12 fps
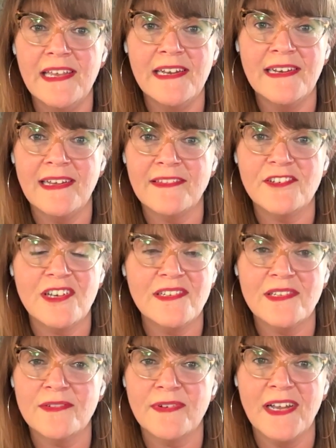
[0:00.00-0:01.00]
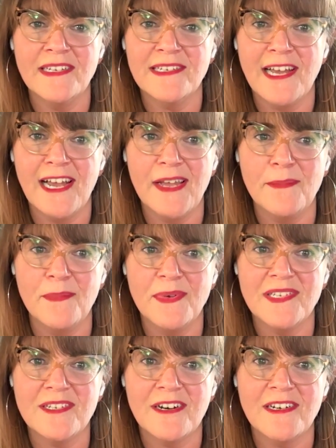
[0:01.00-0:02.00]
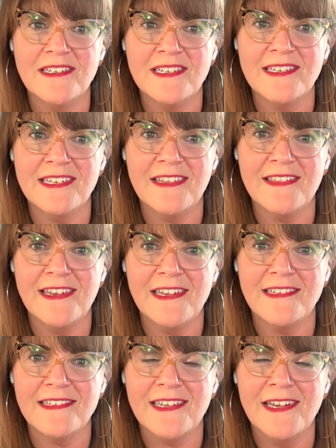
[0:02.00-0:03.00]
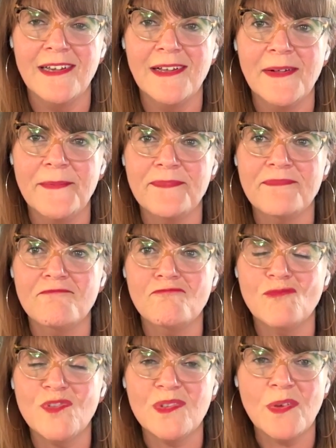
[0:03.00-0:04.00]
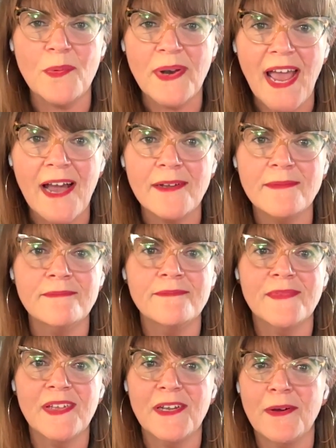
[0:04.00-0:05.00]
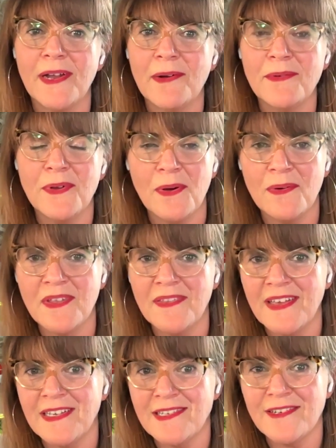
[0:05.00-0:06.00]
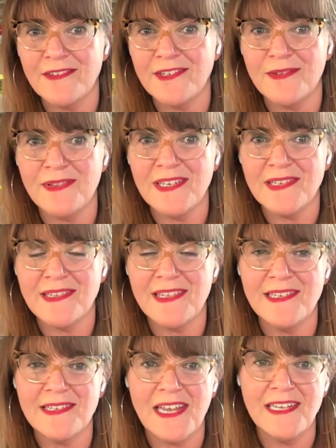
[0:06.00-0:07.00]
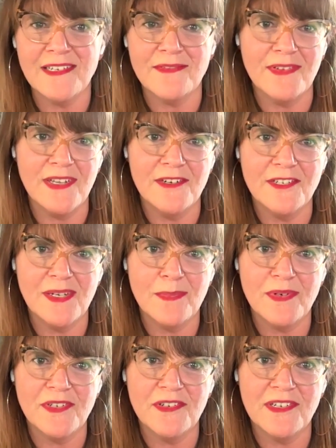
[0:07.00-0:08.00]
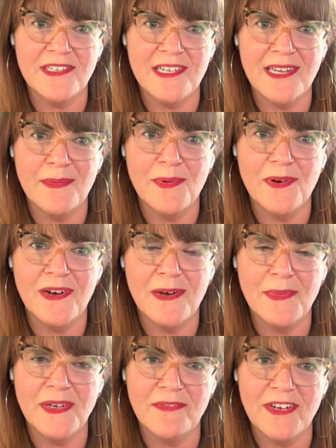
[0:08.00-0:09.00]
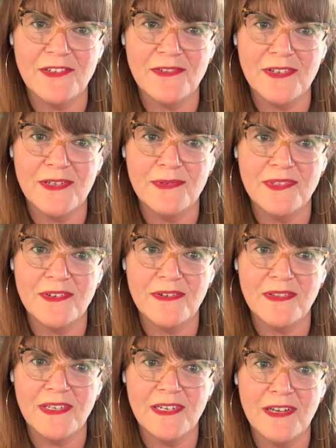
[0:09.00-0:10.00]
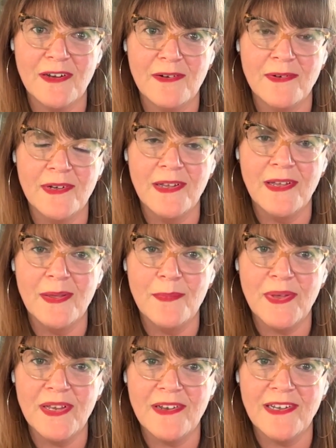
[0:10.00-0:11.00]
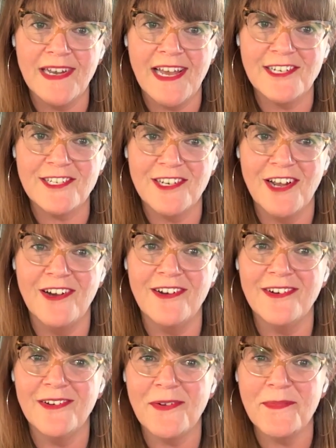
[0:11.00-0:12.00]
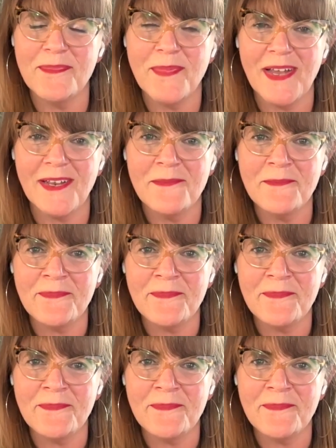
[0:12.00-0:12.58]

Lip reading: it at just the right time. We started to see things slow down. I don't know that they still do these kinds of leadership retreats anymore. I mean, Rachel, you would certainly know being on national, but